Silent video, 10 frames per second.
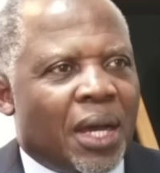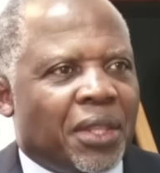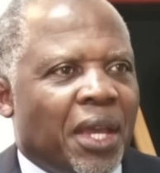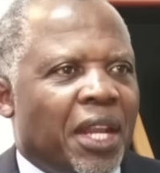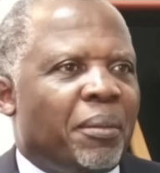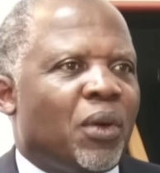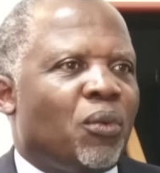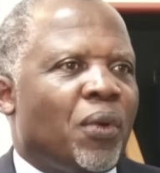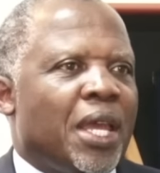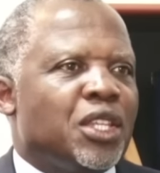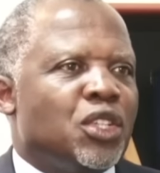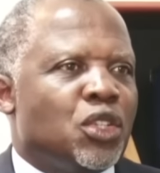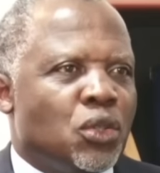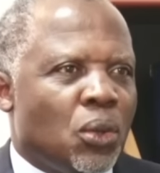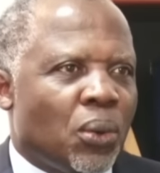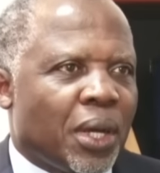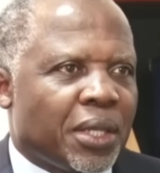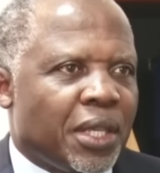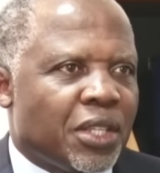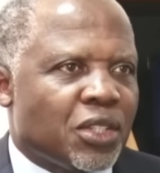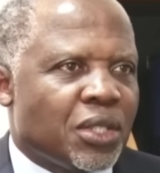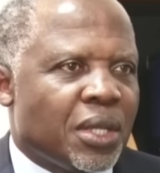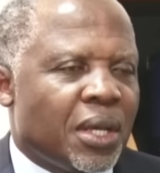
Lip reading: I think a number of ways to look at this.